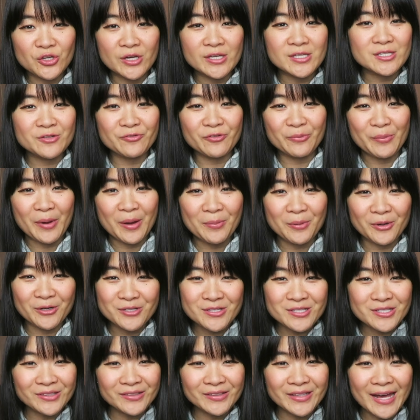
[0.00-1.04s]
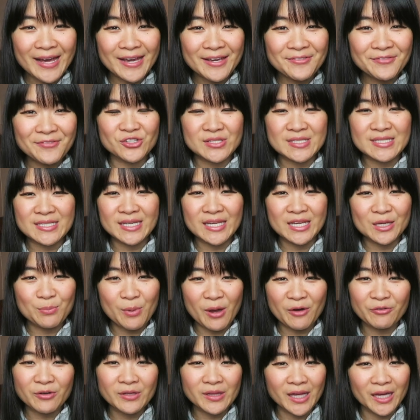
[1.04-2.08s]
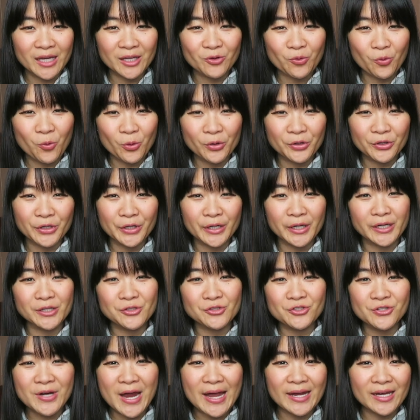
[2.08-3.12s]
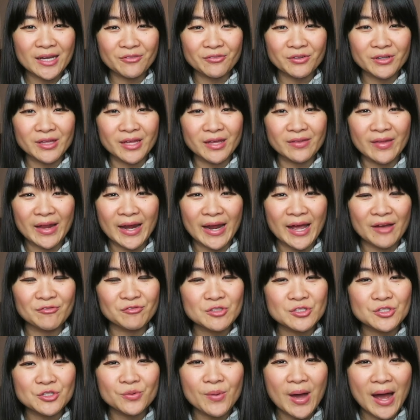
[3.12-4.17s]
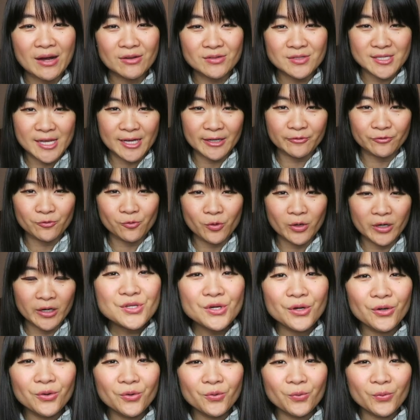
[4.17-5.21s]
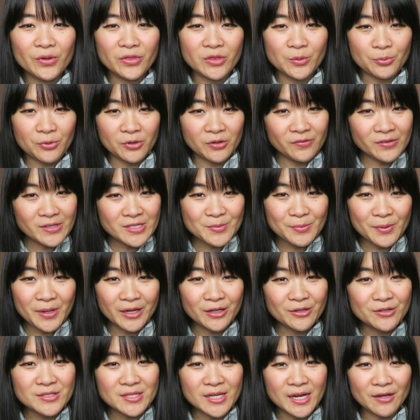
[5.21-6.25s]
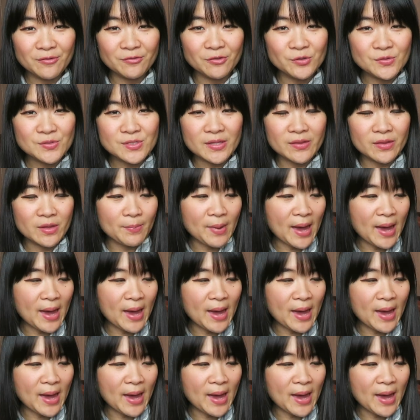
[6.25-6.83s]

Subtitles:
just for my personal life, just to keep everything in order and track everything that I have to do outside of work. So with the previous planners that I've used in the